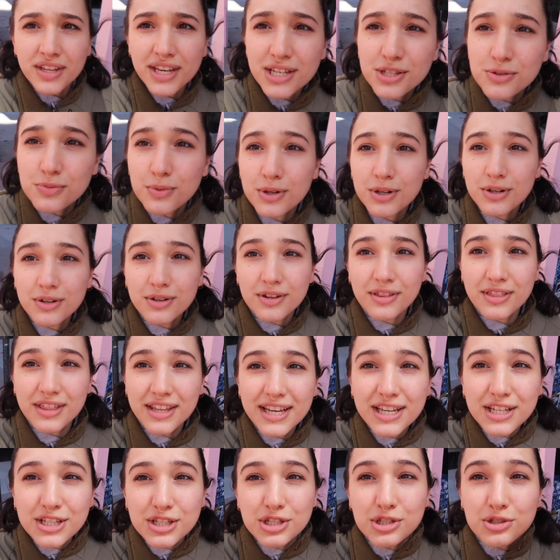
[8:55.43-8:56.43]
These were
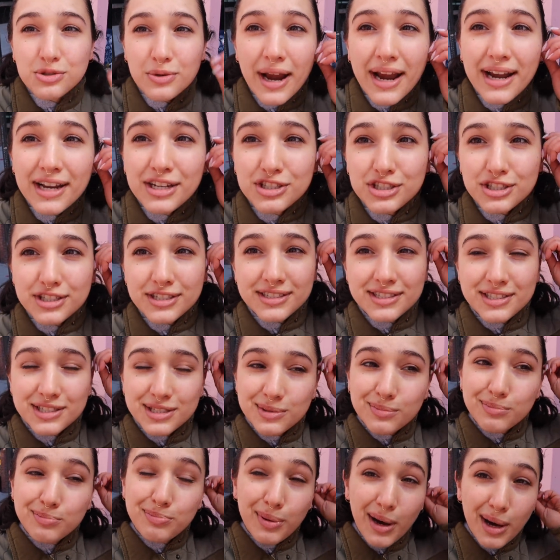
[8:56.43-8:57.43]
the
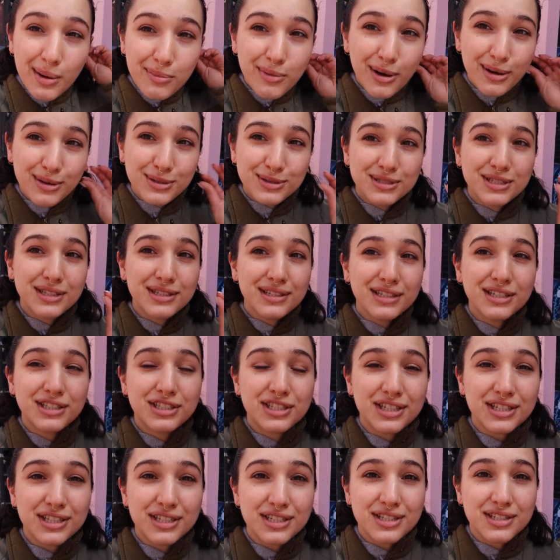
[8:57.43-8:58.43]
strangest but most
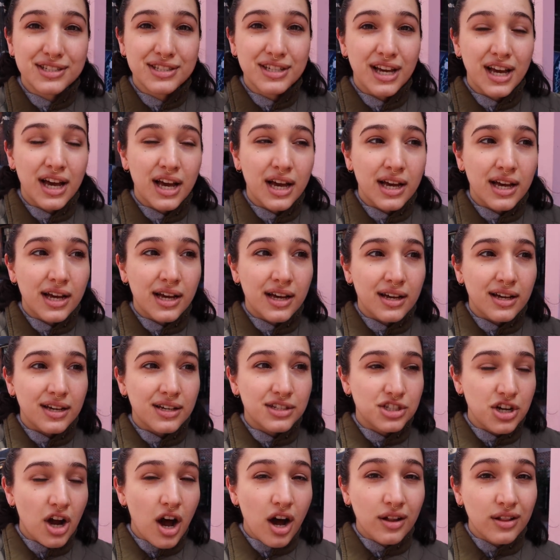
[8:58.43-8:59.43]
delicious
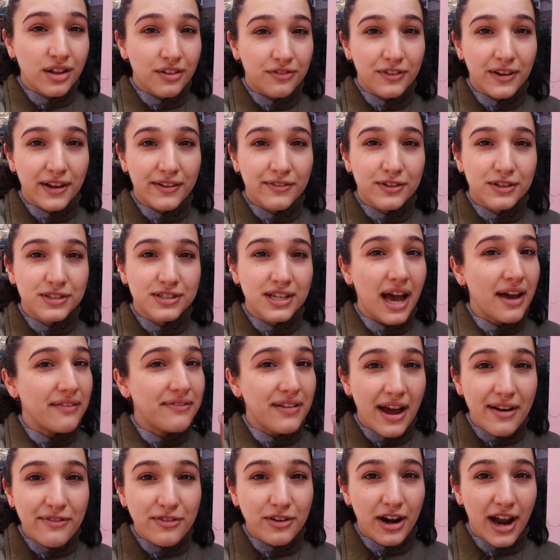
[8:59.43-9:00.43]
chocolate flavors I've
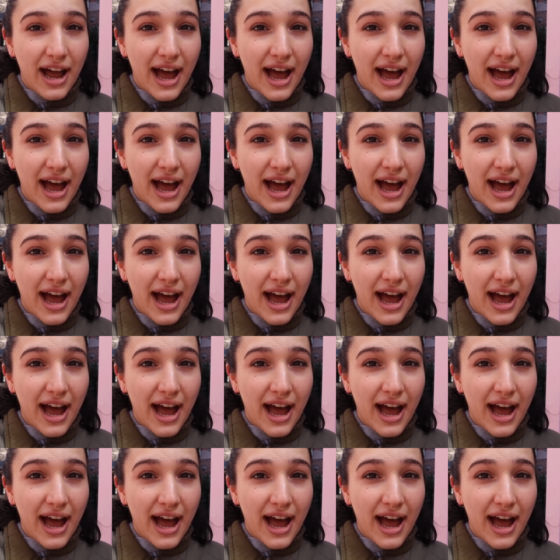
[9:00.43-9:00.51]
ever